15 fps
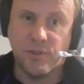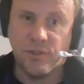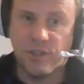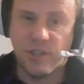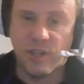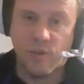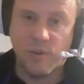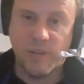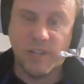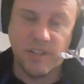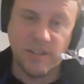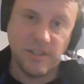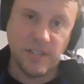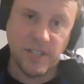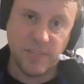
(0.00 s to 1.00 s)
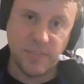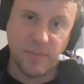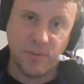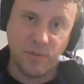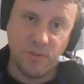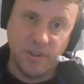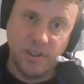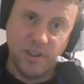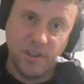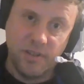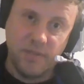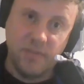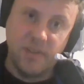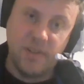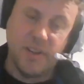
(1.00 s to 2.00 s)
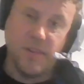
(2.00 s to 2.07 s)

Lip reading: going to win this ball in the